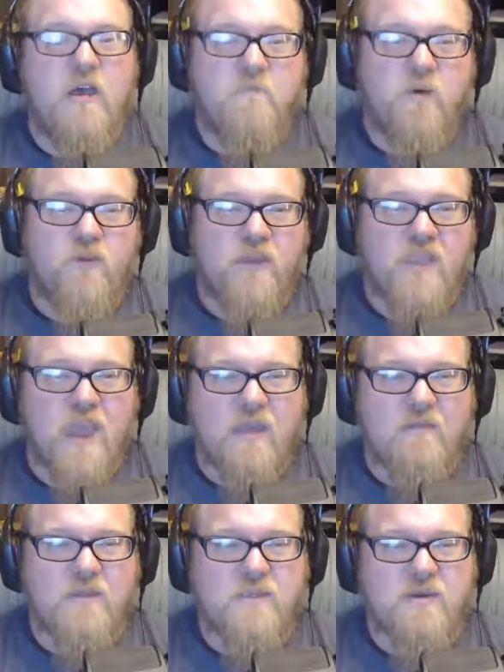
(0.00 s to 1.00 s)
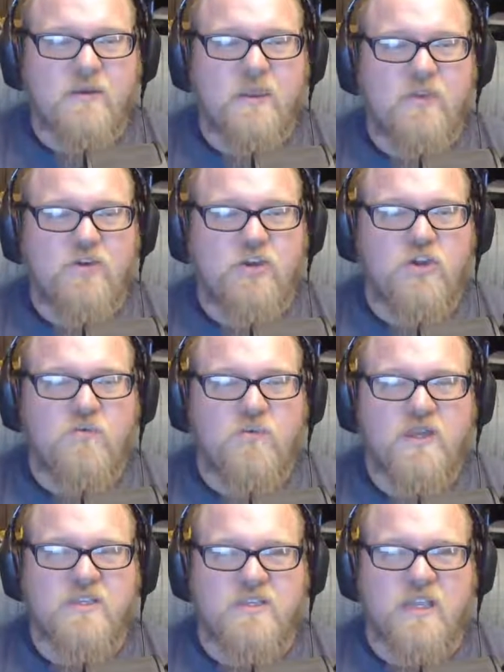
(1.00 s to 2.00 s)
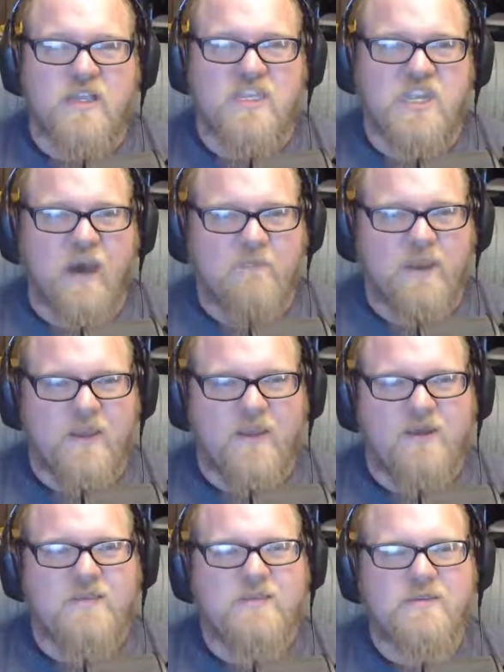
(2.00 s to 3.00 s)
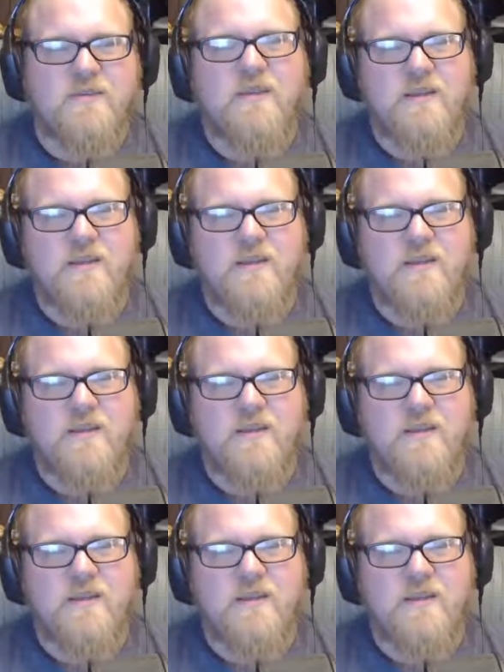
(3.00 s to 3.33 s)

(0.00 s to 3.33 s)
Perfect time considering YouTube is dumping us.